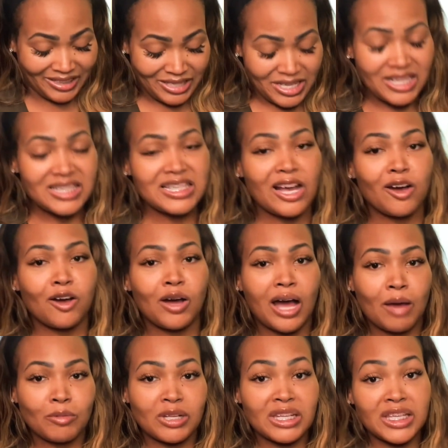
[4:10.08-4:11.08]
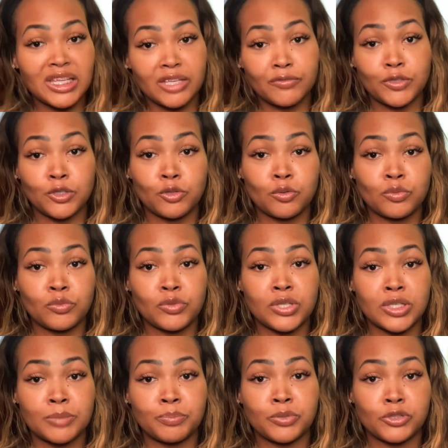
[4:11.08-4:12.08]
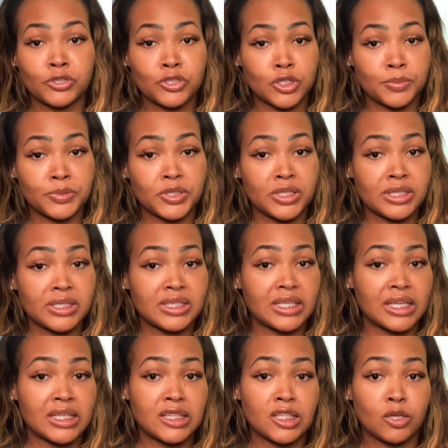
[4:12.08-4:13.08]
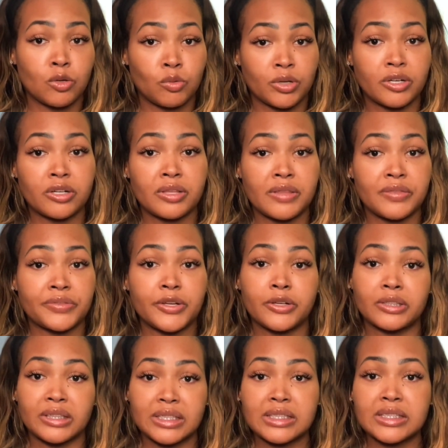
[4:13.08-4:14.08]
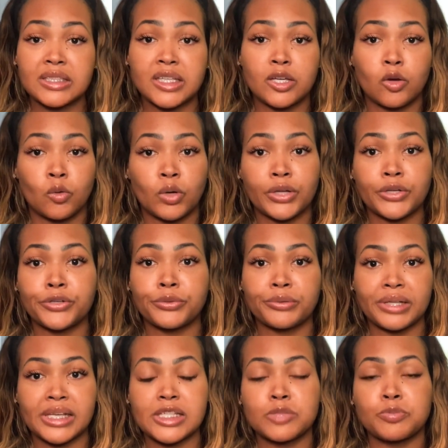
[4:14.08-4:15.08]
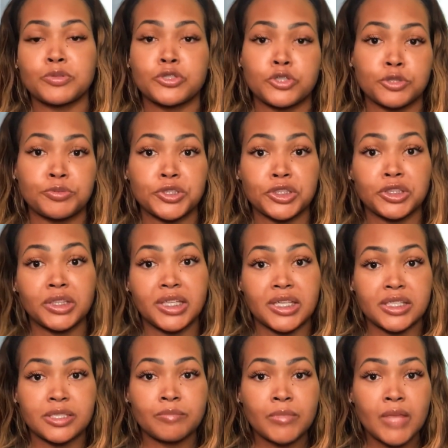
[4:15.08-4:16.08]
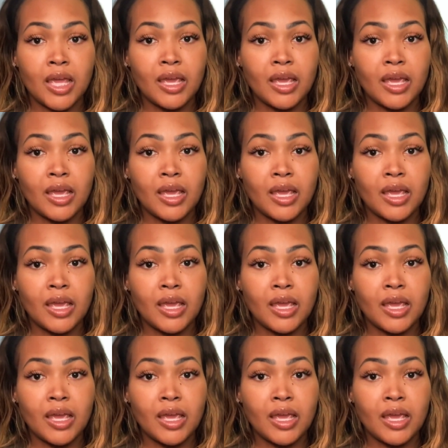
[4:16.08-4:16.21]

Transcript: So I'm going to give you the prescriptions in the order that they're listed on Duran's prescription list.